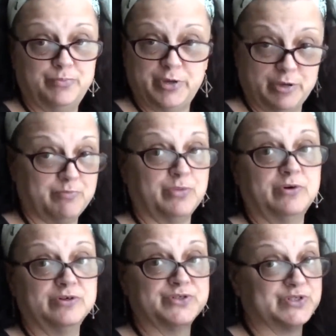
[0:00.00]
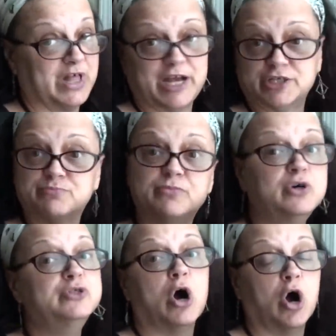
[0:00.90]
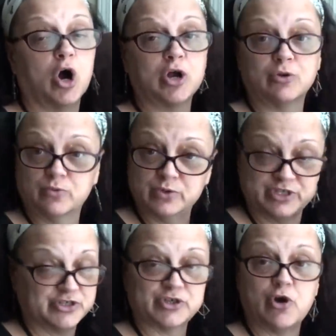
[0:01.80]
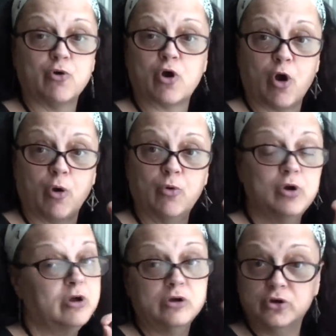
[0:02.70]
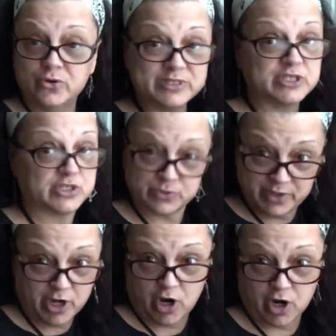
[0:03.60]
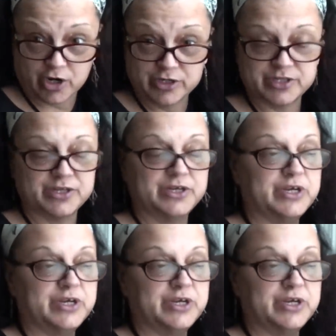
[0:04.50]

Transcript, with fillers: pit bull slash bulldog, which is Coco, who is a sweetheart,